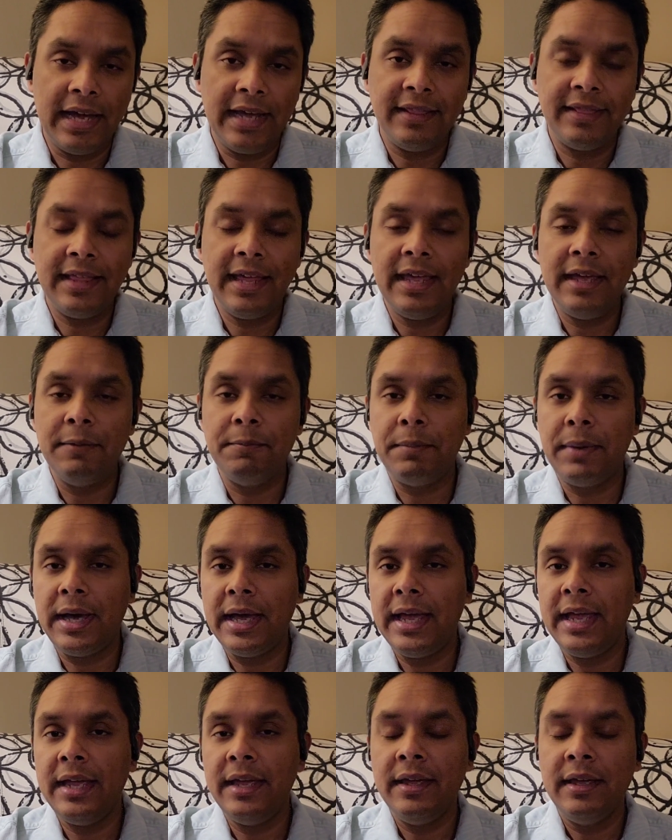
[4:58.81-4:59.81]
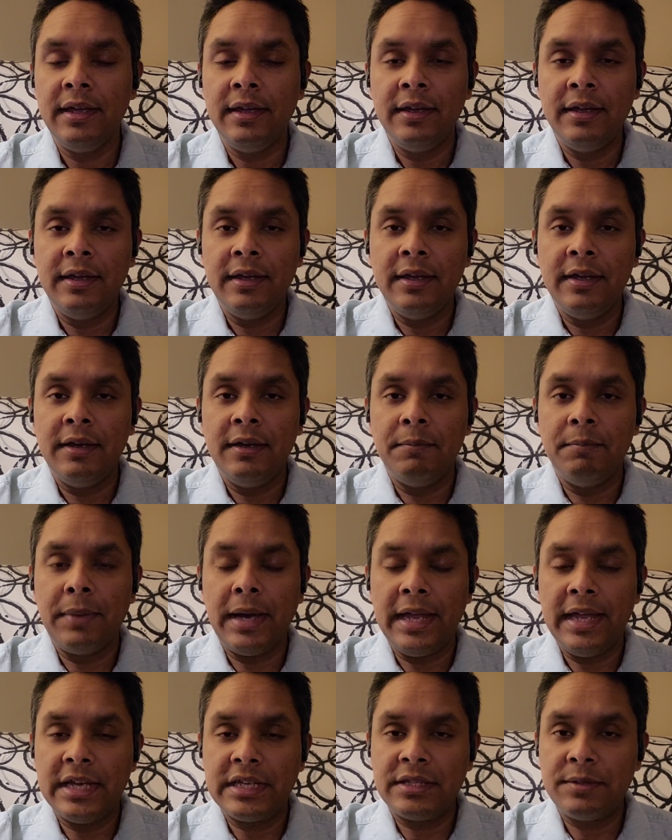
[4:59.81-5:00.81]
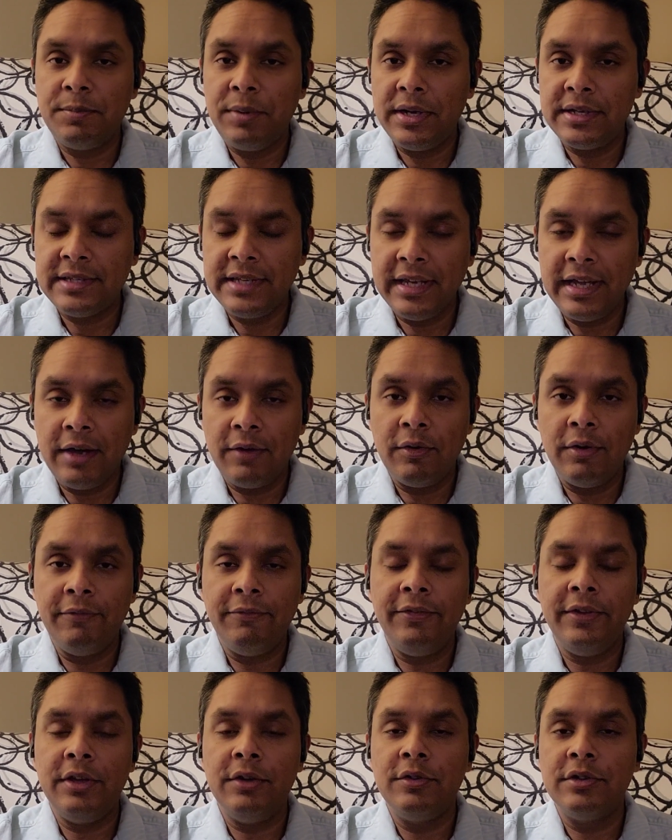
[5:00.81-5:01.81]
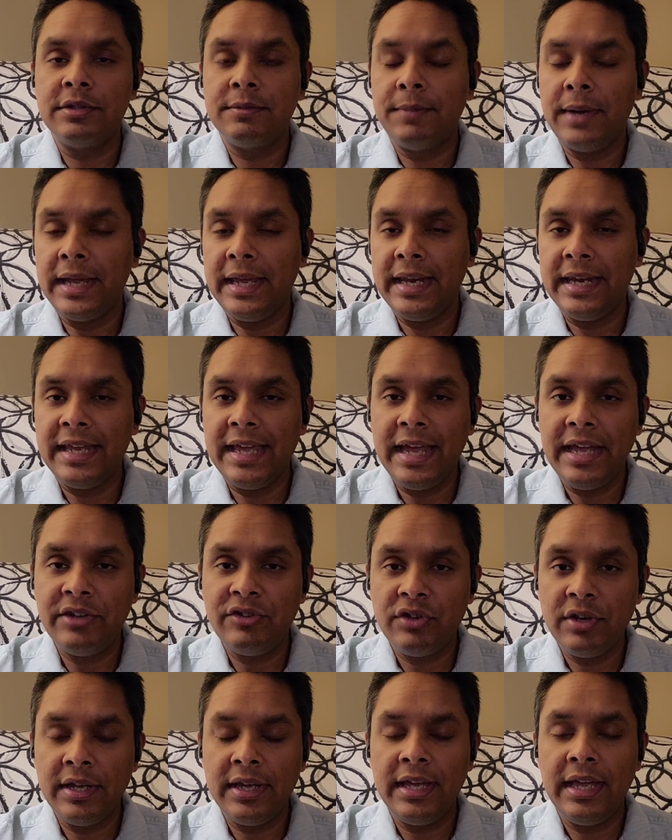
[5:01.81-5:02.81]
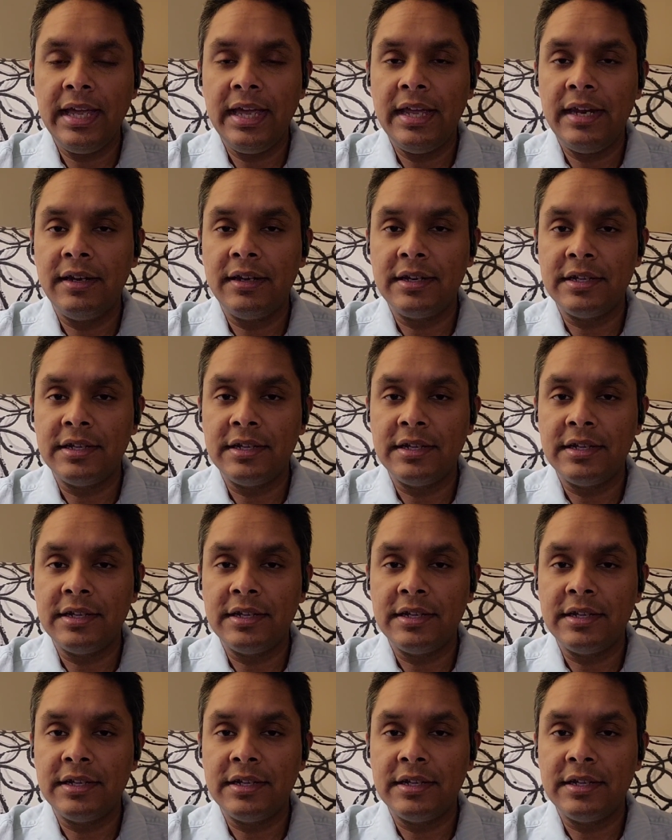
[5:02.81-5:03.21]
I think by By expressing our views, by engaging in